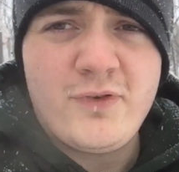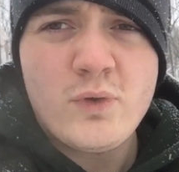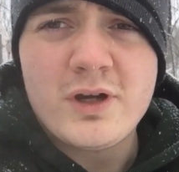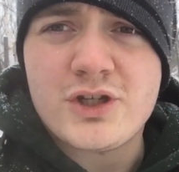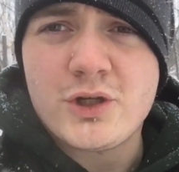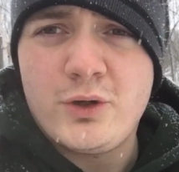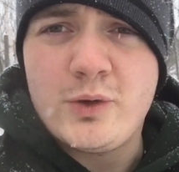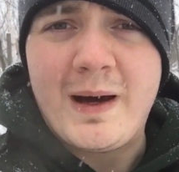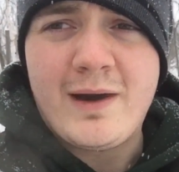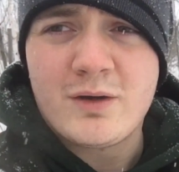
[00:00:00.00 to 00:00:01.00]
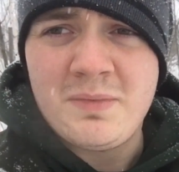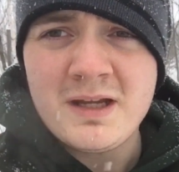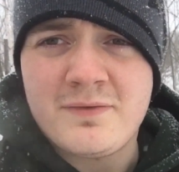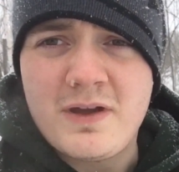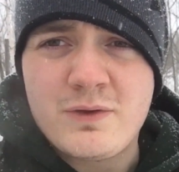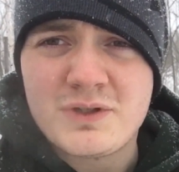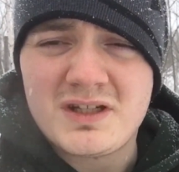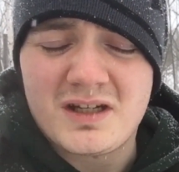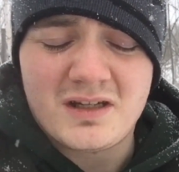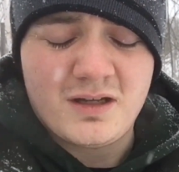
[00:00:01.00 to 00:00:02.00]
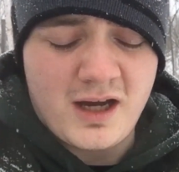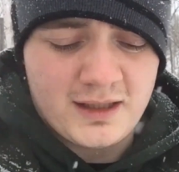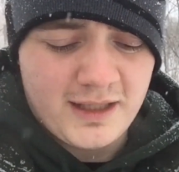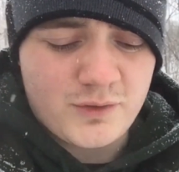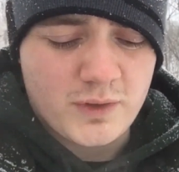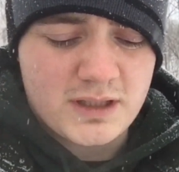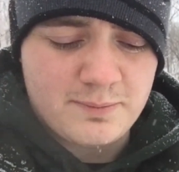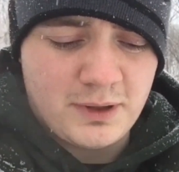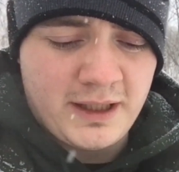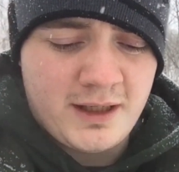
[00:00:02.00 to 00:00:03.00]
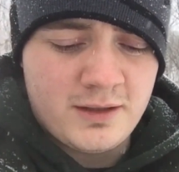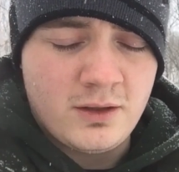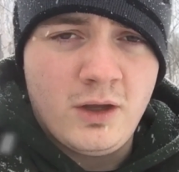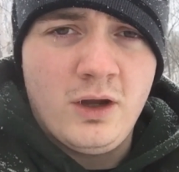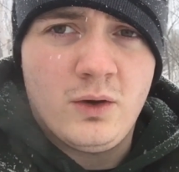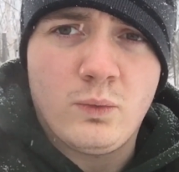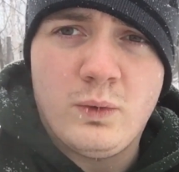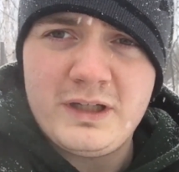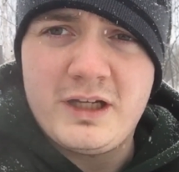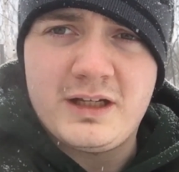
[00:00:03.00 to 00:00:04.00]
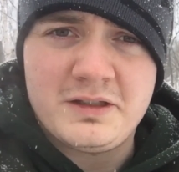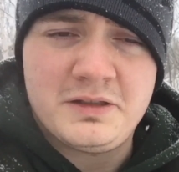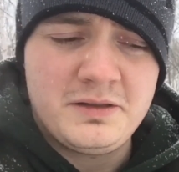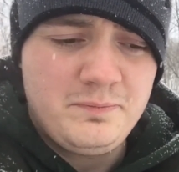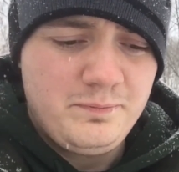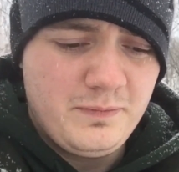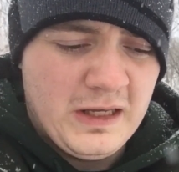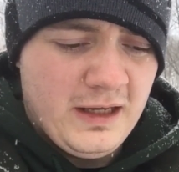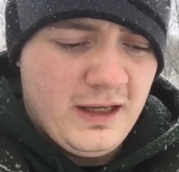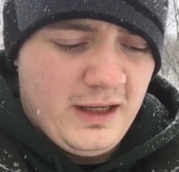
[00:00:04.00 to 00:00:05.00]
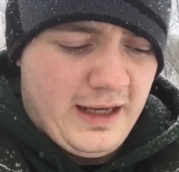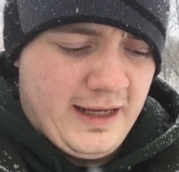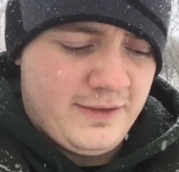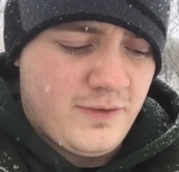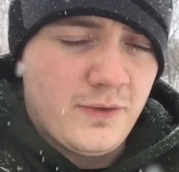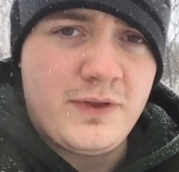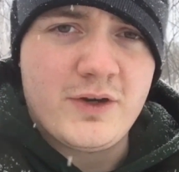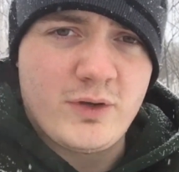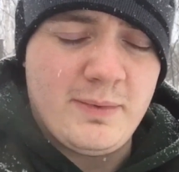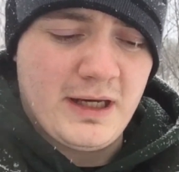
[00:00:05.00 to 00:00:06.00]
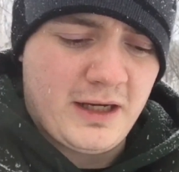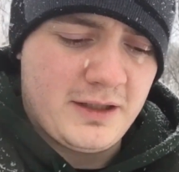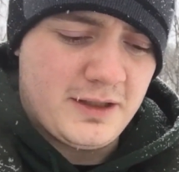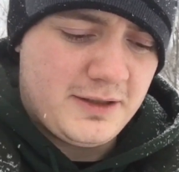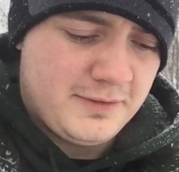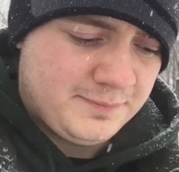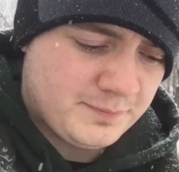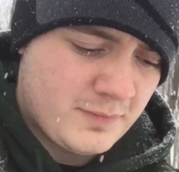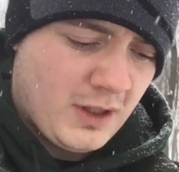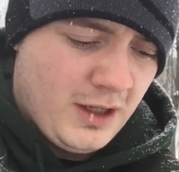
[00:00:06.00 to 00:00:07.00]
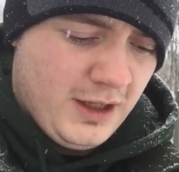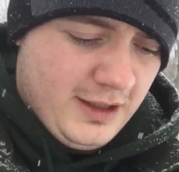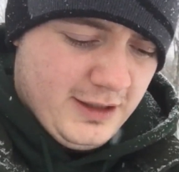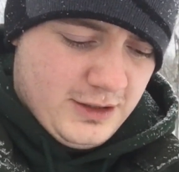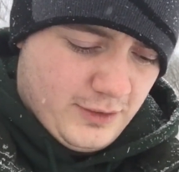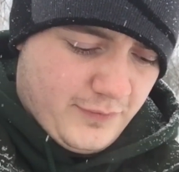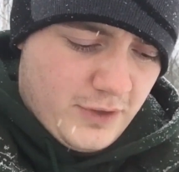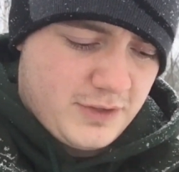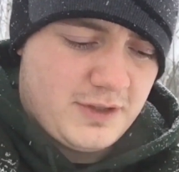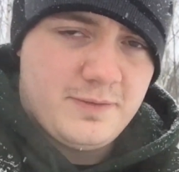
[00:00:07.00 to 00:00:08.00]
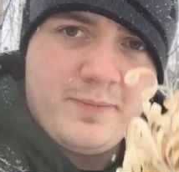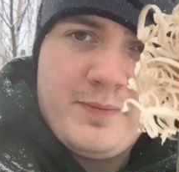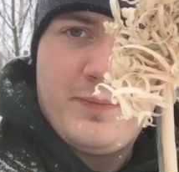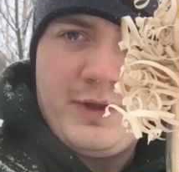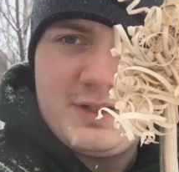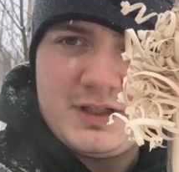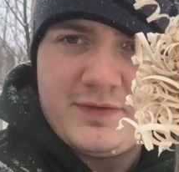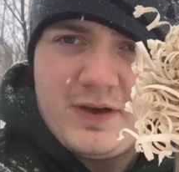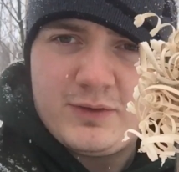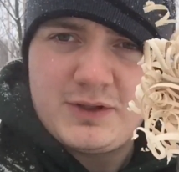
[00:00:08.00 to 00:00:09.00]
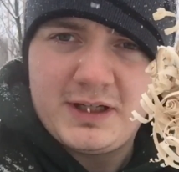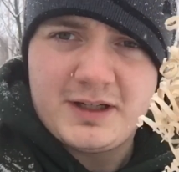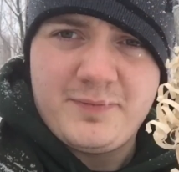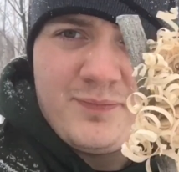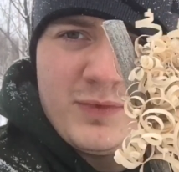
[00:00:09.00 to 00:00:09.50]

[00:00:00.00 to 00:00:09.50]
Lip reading: before I show you how to make a feather stick, I'd like to explain what it is and the theory behind it. So first, this is a feather stick.